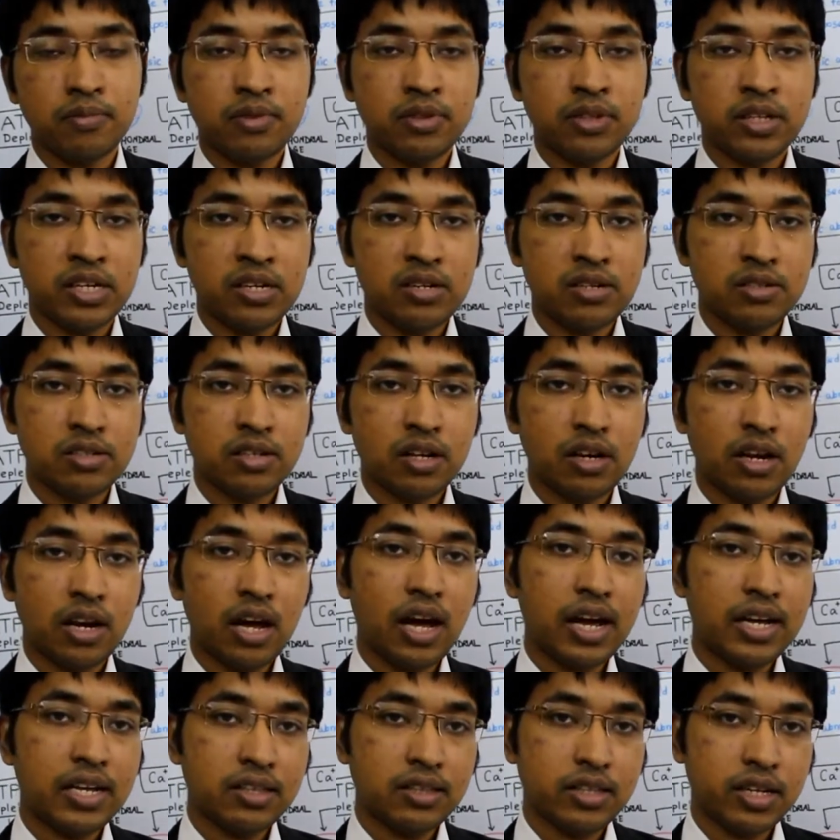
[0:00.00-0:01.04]
there is a
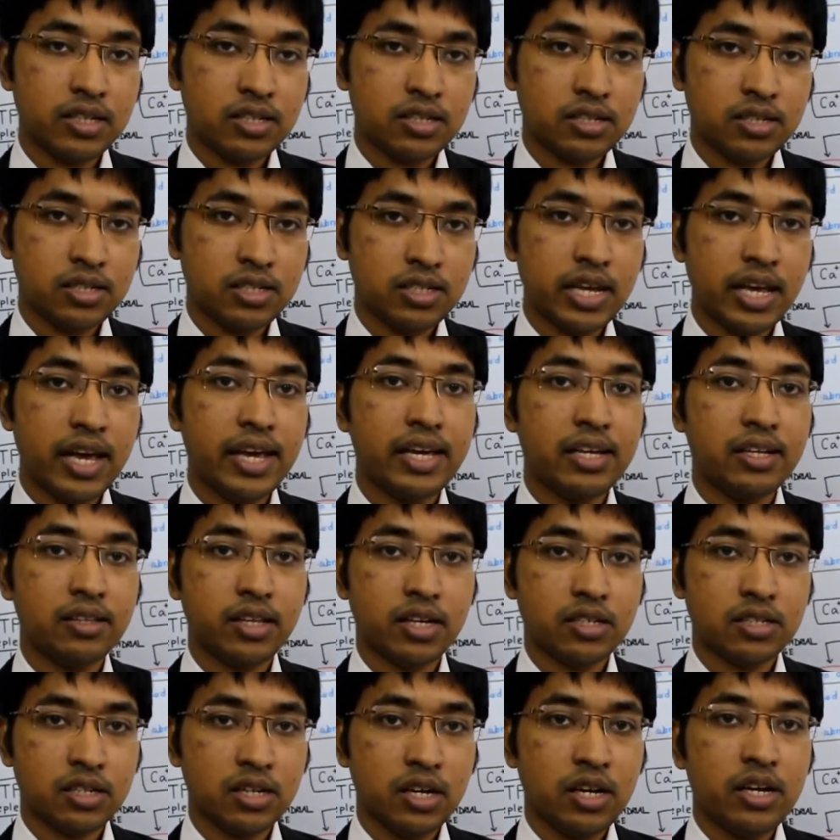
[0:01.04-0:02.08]
line that's saying
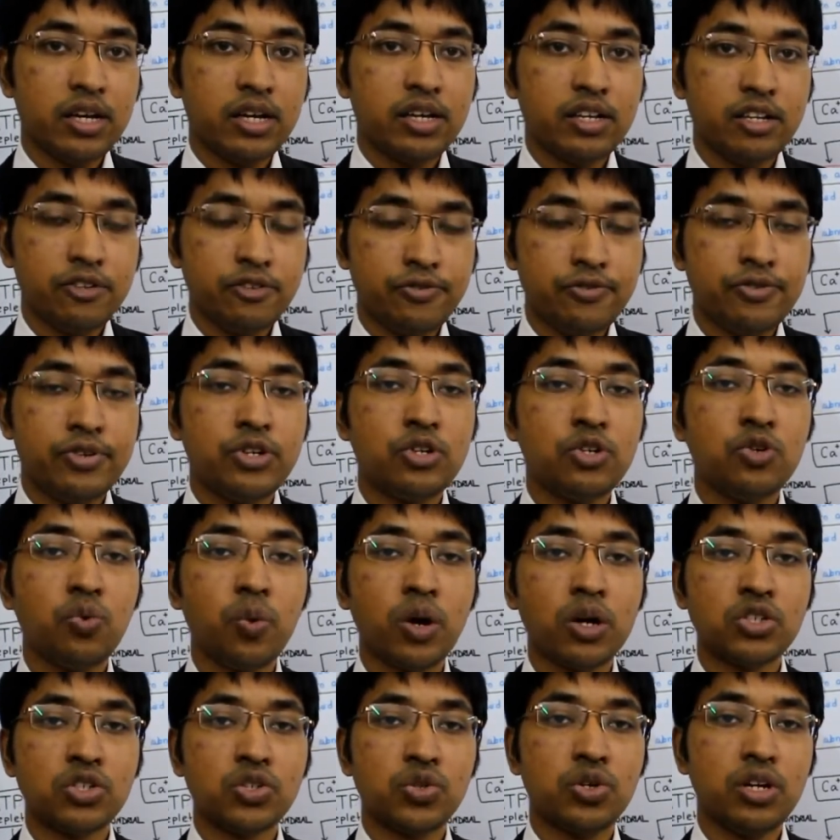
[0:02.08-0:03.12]
that if you
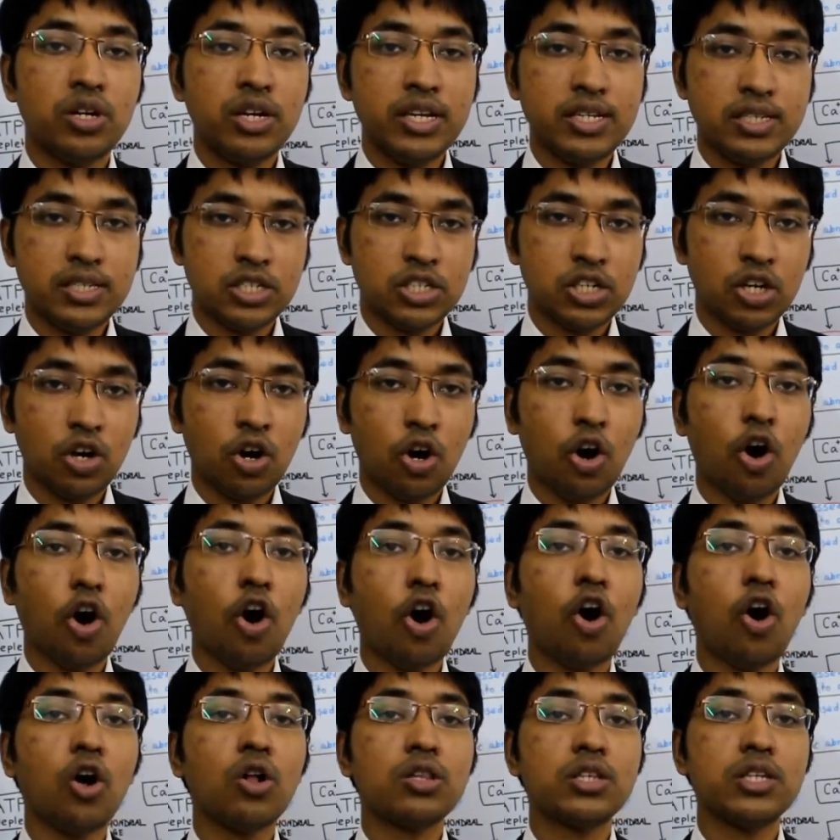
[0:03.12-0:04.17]
want to list
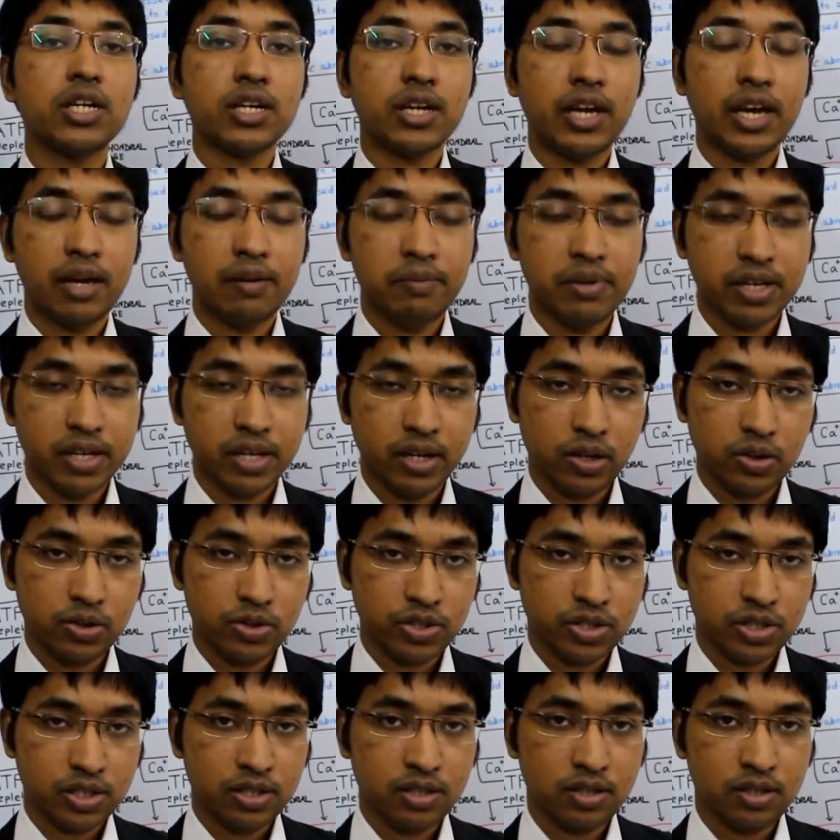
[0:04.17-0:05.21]
all the
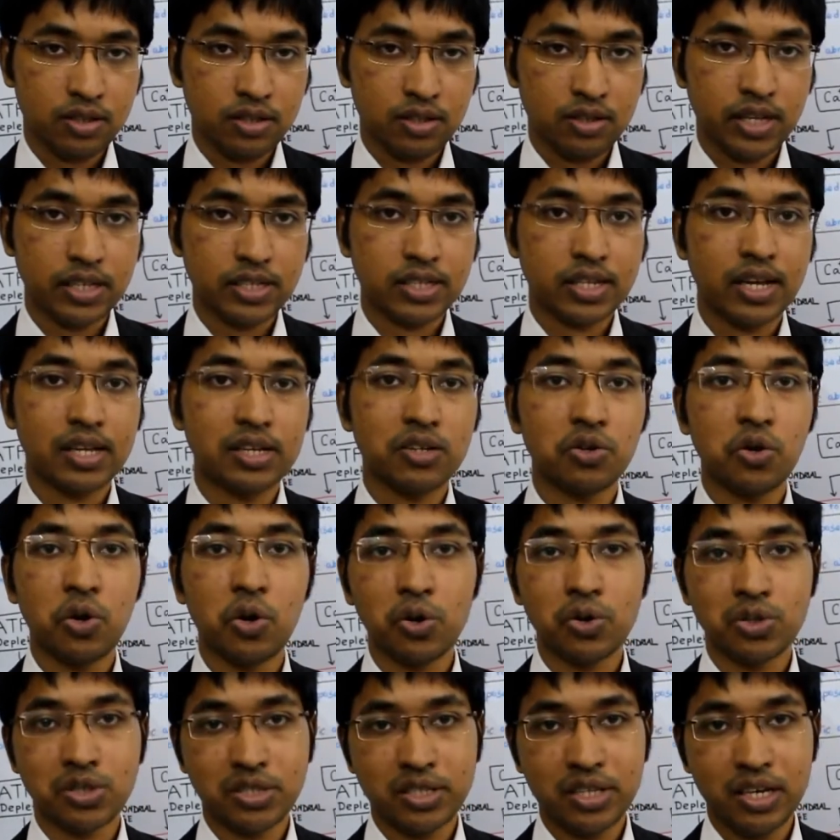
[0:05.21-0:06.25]
chemicals that can
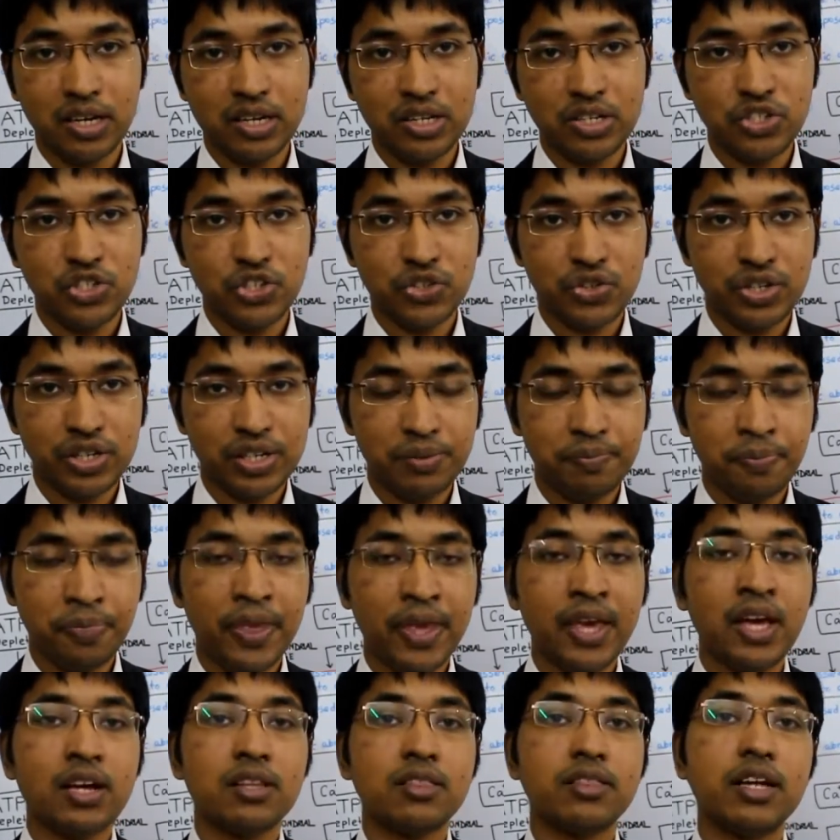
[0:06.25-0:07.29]
cause cell injury,
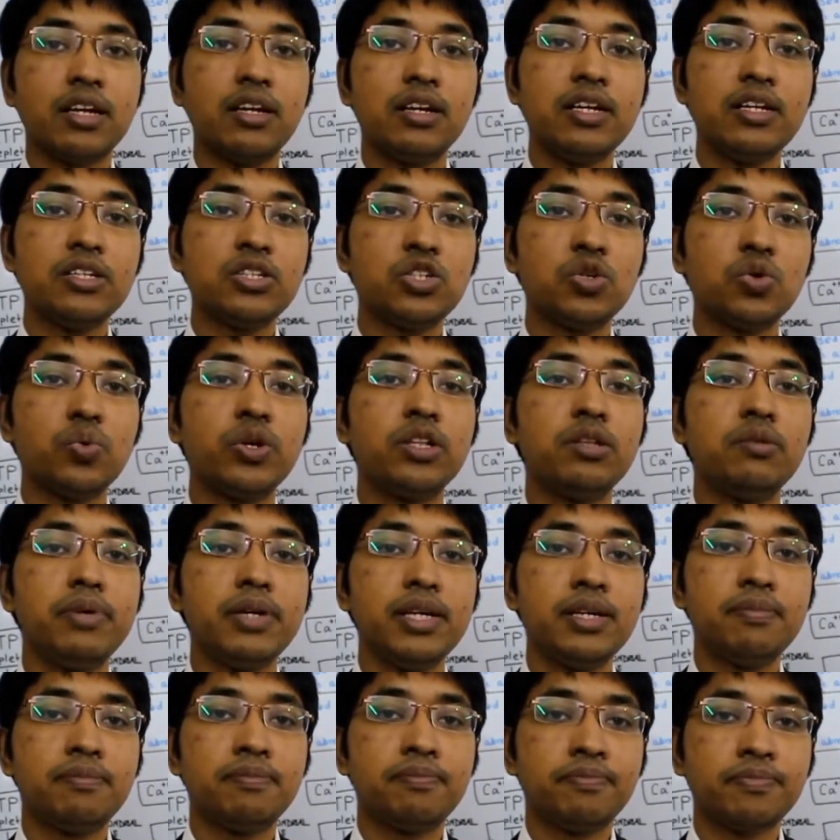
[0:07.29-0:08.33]
the list will
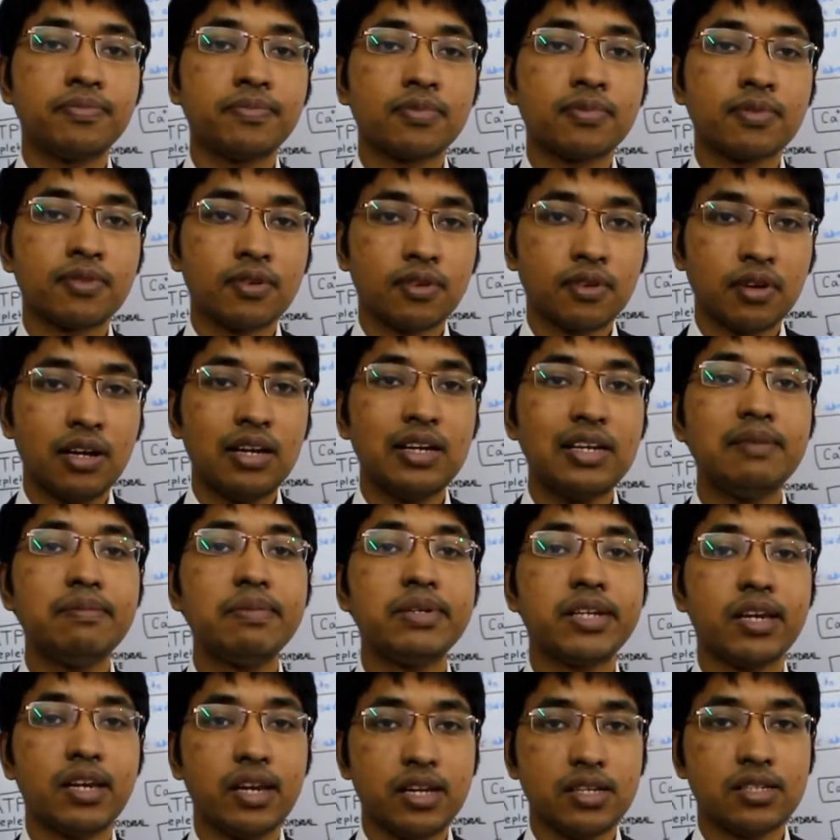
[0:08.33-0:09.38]
be
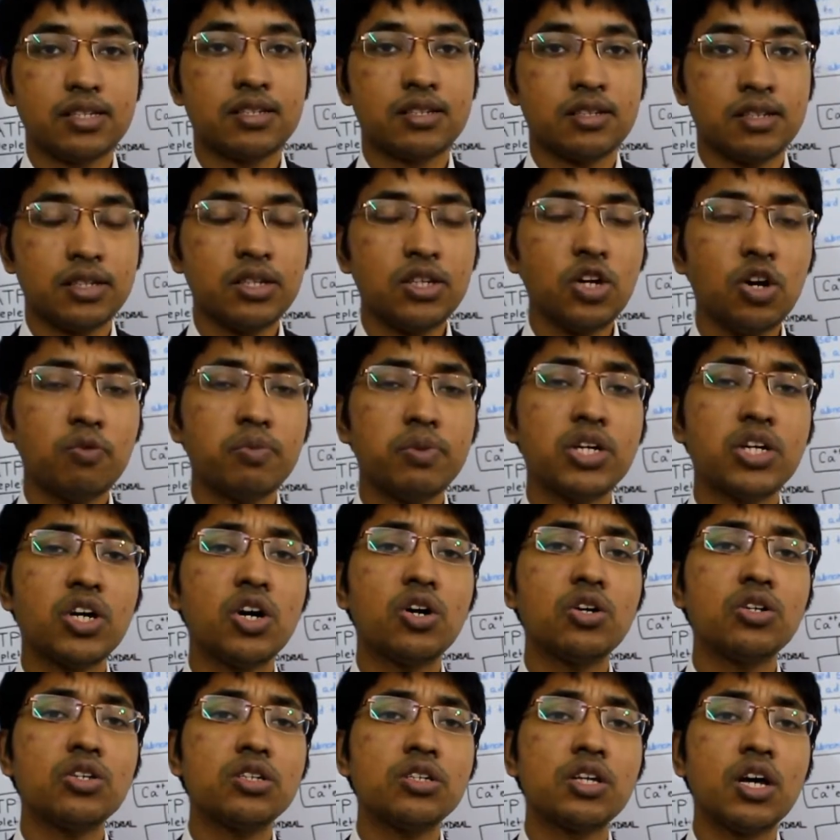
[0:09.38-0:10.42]
limitless,
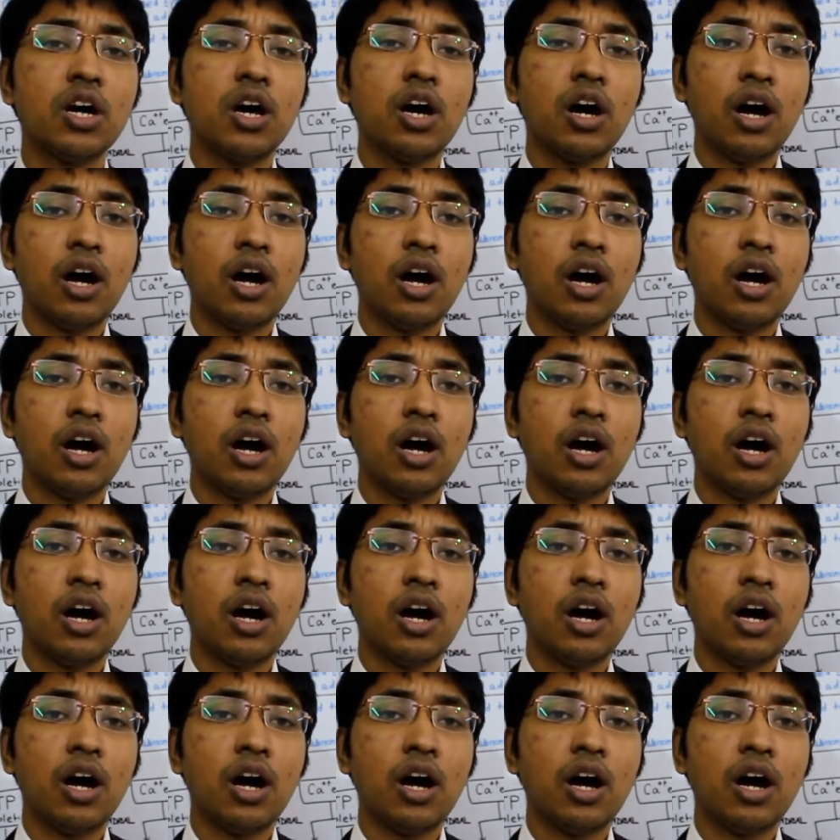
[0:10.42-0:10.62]
because